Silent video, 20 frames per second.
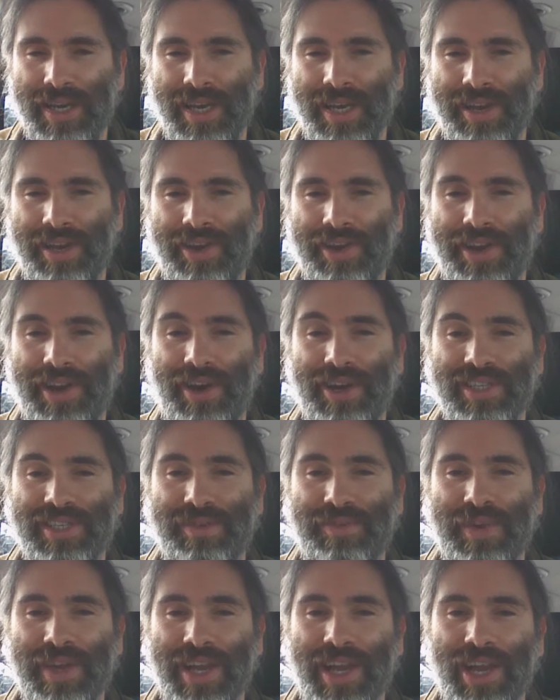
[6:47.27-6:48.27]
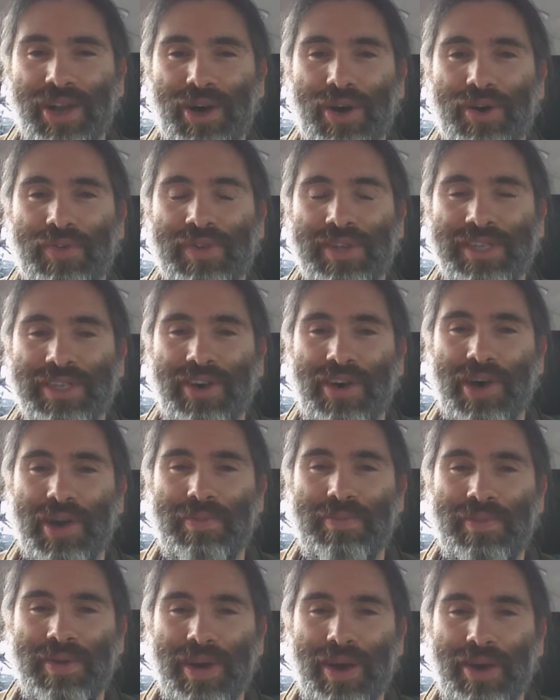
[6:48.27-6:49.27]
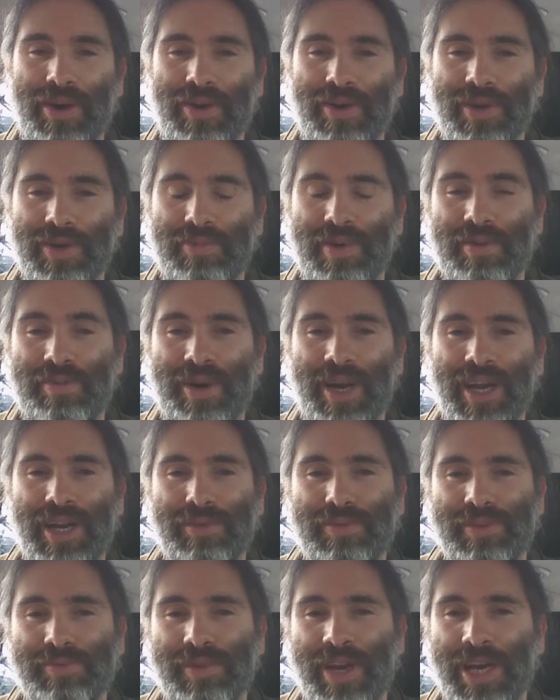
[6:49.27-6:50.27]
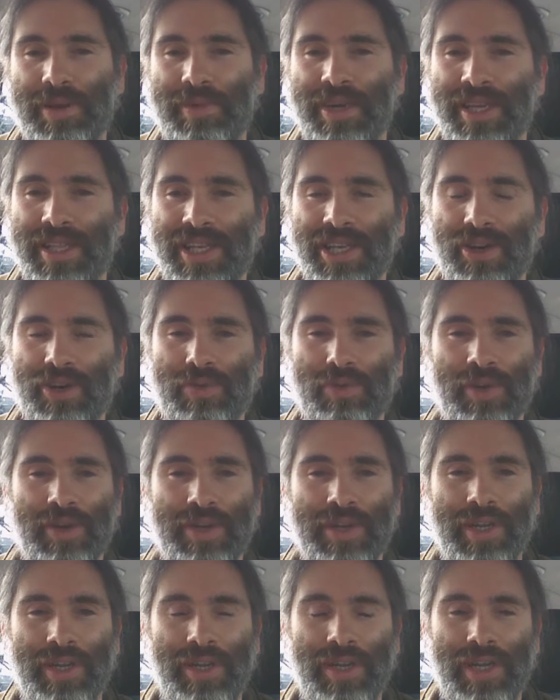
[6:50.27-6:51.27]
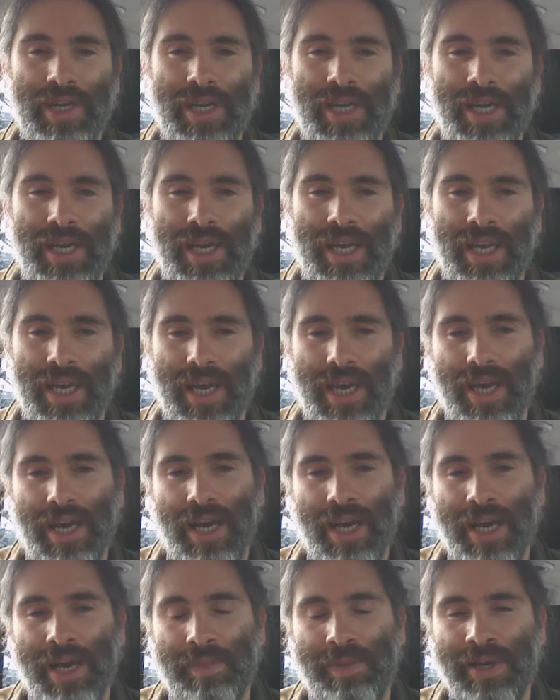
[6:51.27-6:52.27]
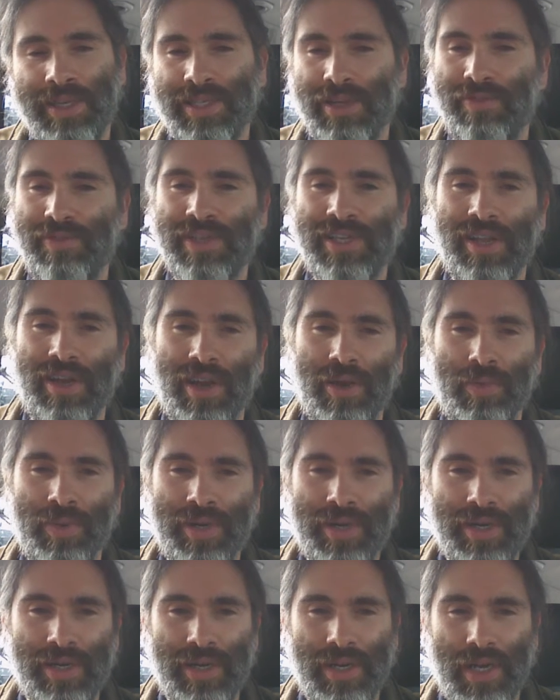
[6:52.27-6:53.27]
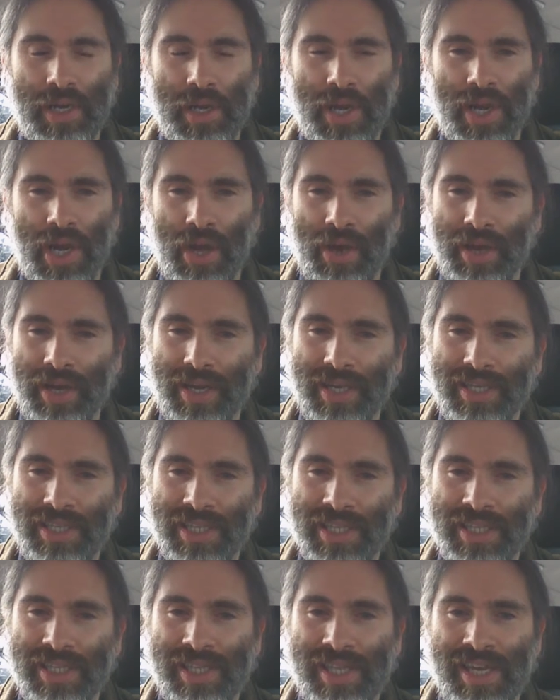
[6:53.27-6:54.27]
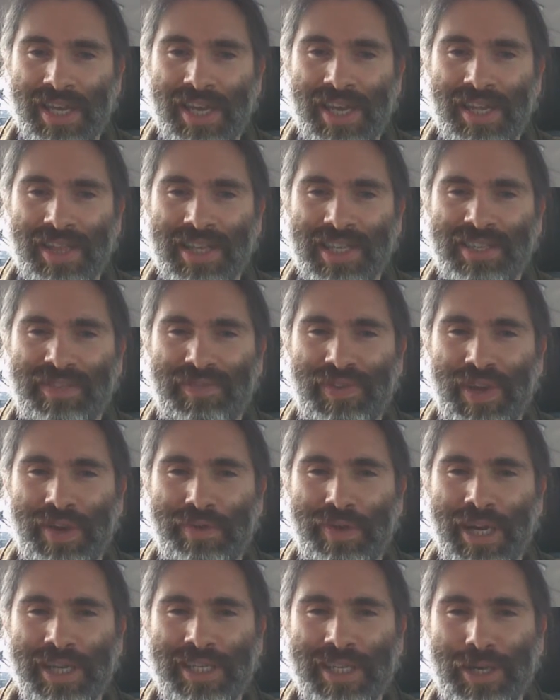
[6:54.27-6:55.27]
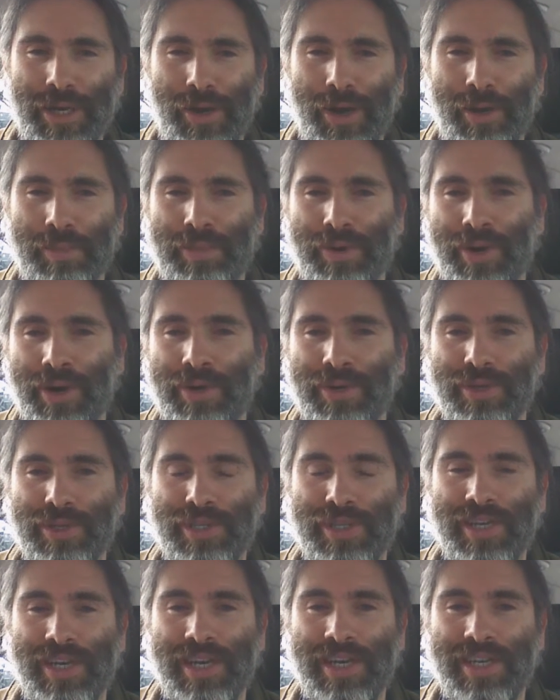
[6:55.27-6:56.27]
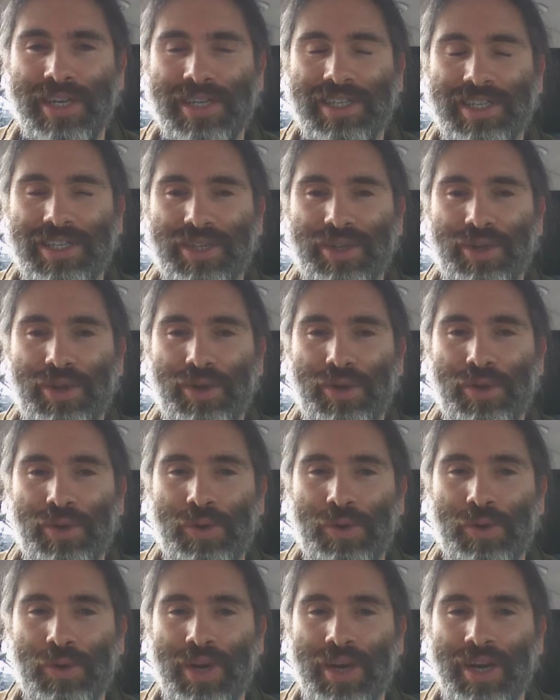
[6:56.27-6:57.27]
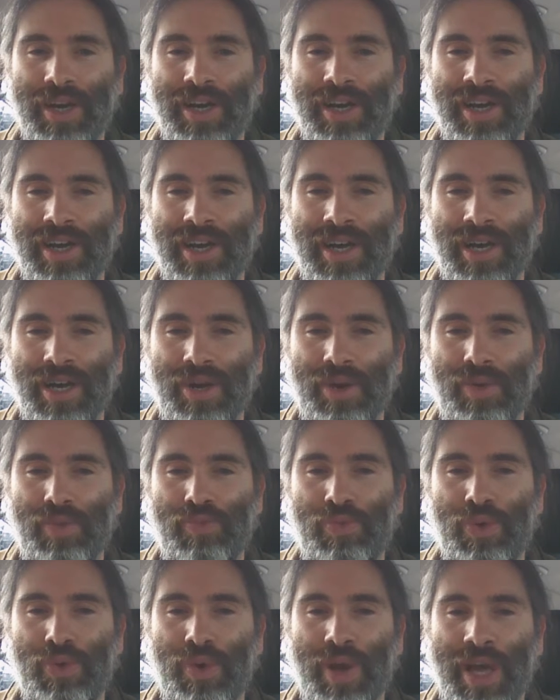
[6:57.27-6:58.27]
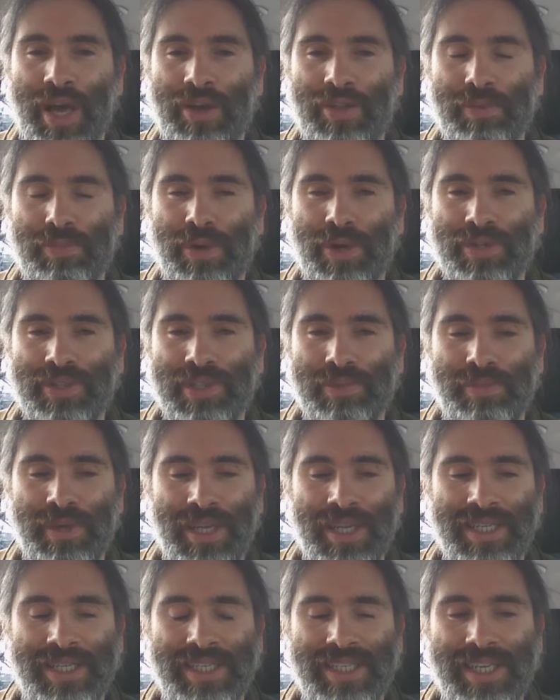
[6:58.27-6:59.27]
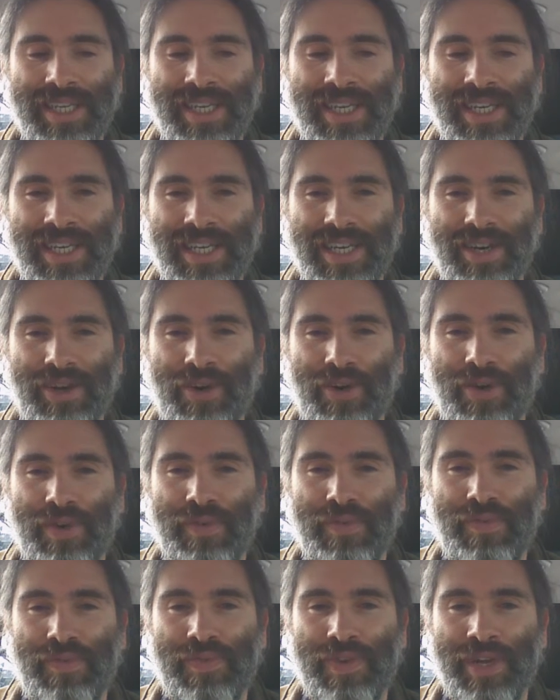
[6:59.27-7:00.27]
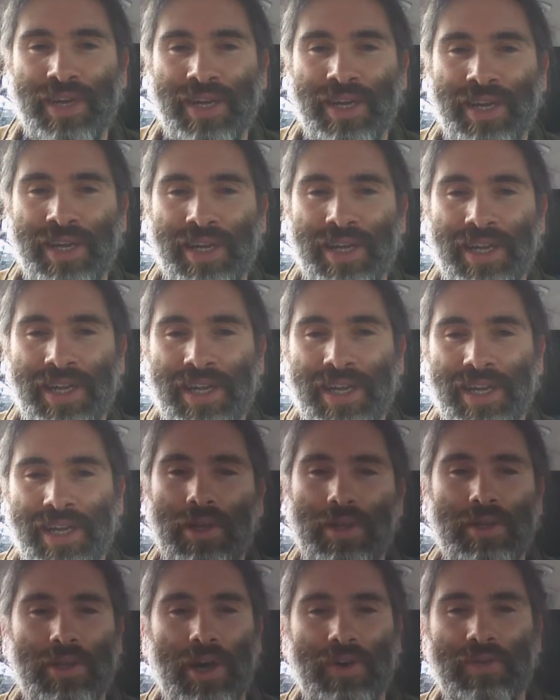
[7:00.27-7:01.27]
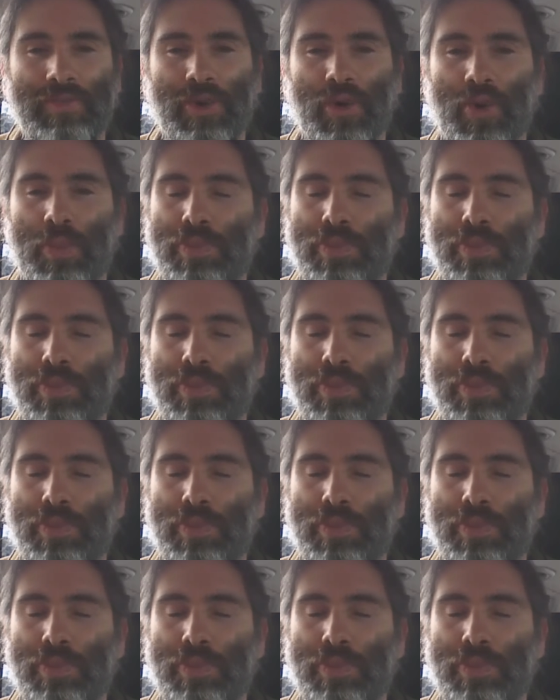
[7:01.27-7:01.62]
And I'd like to think a lot of the time, no, but perhaps maybe the odd one, uh, because obviously I wouldn't like just the this theoretical approach to uh, rule out the possibility of, uh, of a more